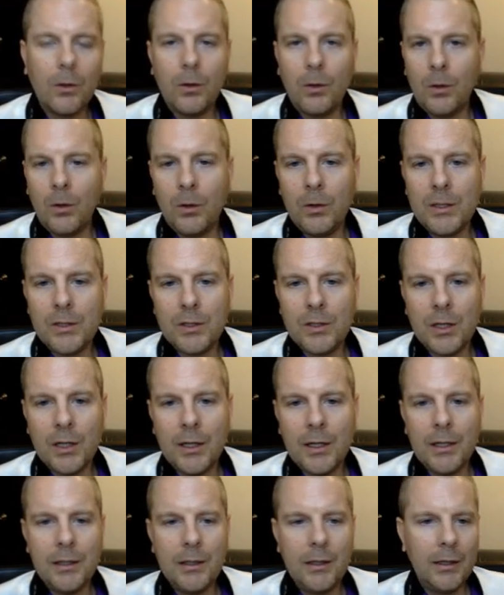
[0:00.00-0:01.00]
R S
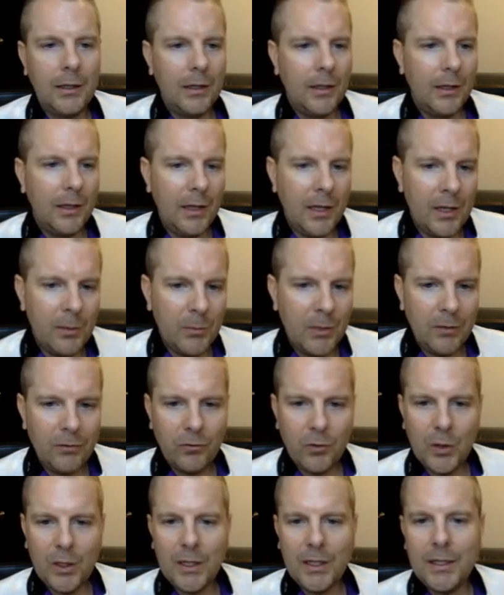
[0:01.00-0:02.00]
I, M
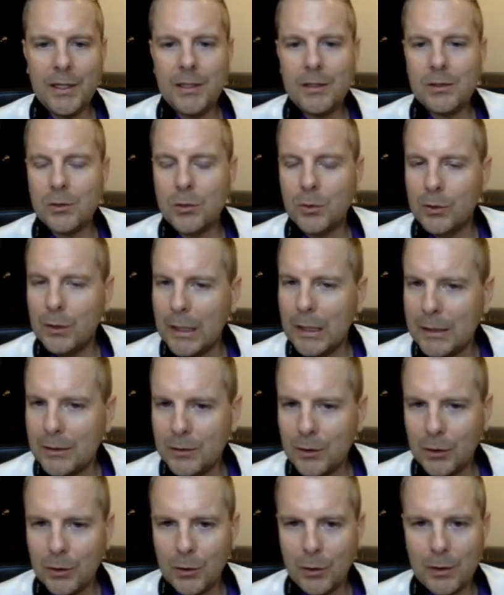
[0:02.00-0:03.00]
F I,
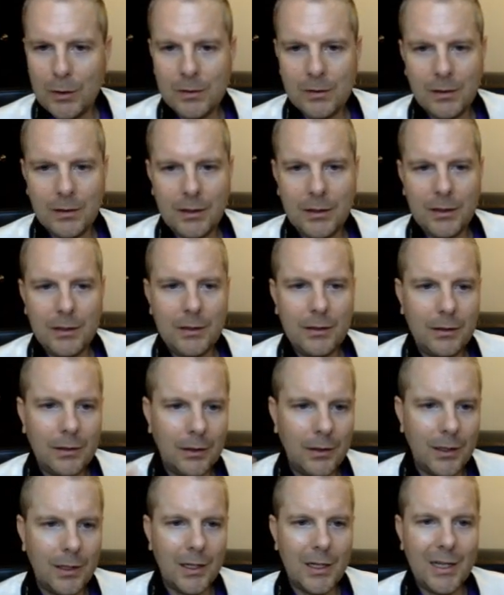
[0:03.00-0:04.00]
stochastic R S I, a
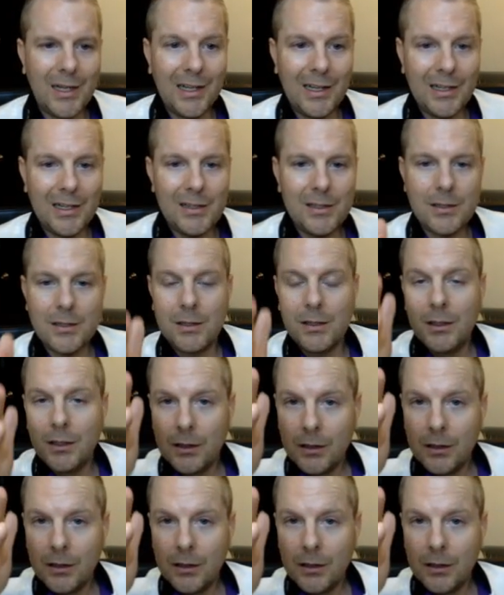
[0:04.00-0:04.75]
lot of I's.